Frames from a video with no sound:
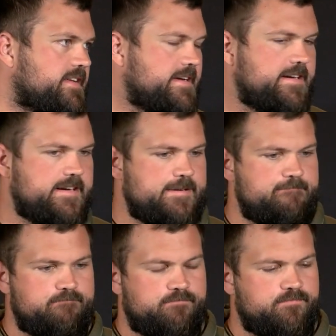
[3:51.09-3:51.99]

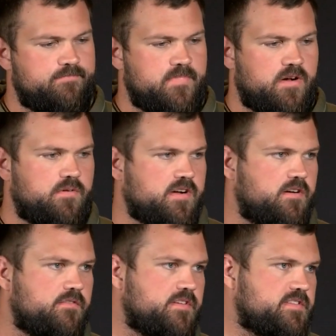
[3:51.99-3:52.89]
Um, you know, we'll
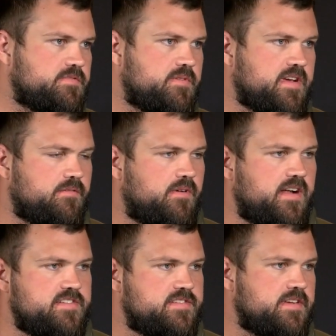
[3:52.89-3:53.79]
go over this week and
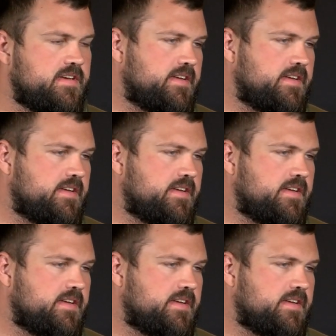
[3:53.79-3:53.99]
watch